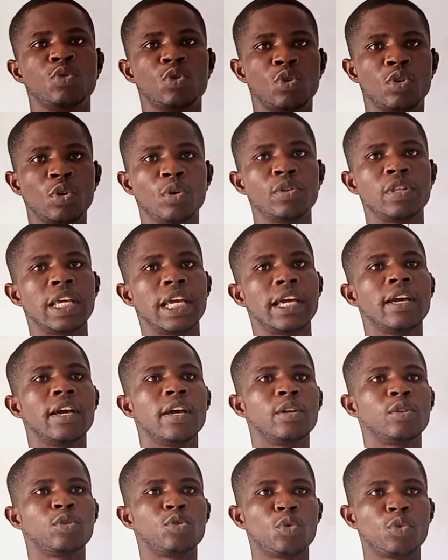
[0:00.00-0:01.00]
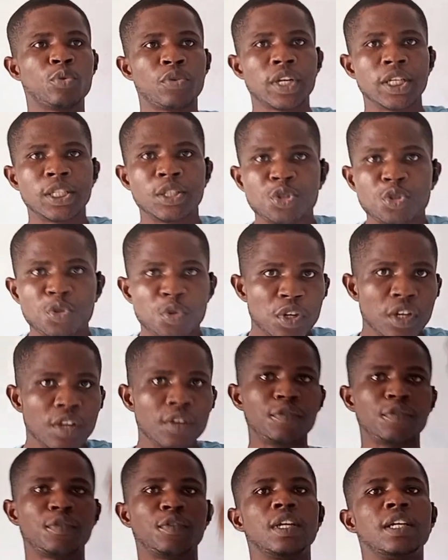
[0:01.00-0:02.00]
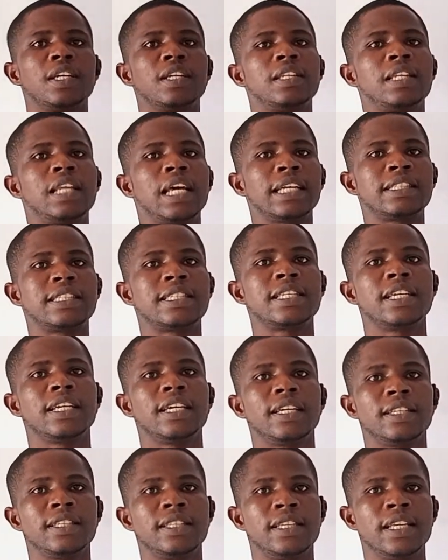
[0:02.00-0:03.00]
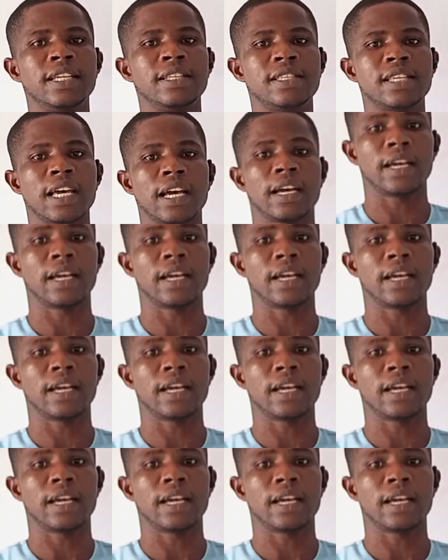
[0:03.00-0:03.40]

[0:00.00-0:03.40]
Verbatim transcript: you go there to retrieve that data.